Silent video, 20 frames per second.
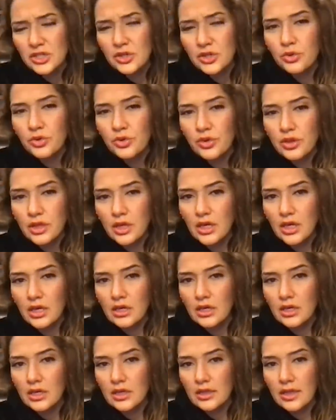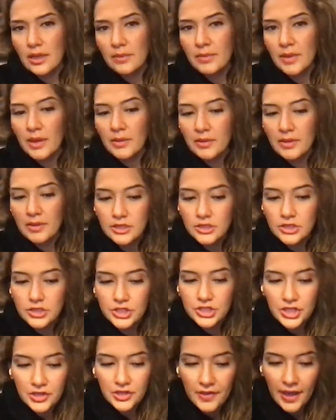a cool thing i'm, I'm yeah. glad you
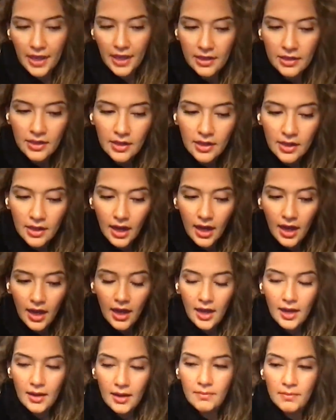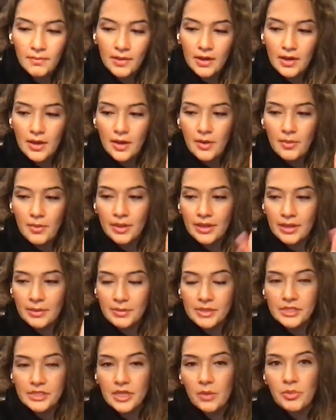shared that um, but let
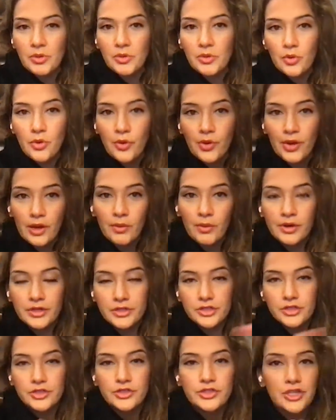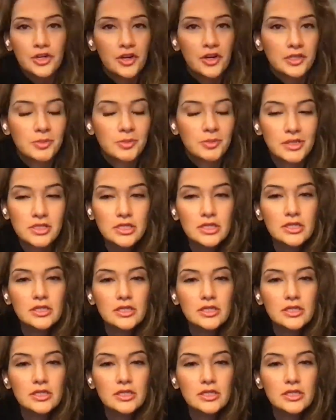me stop you real quick i want to introduce our next sponsor